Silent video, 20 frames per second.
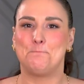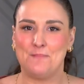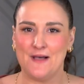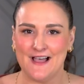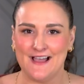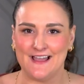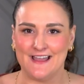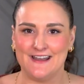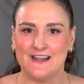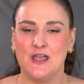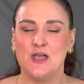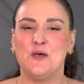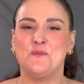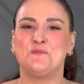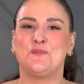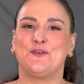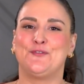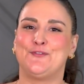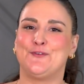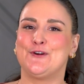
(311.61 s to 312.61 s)
But
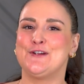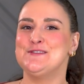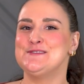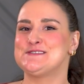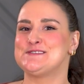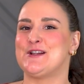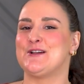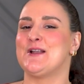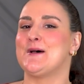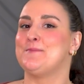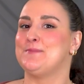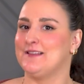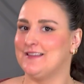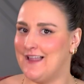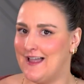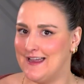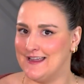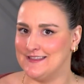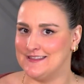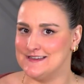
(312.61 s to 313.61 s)
before you start
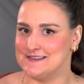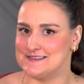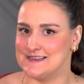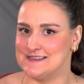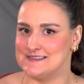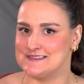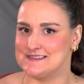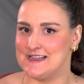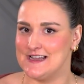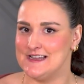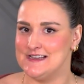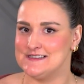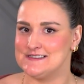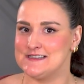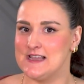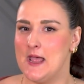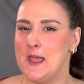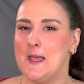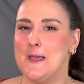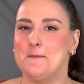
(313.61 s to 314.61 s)
applying these insights,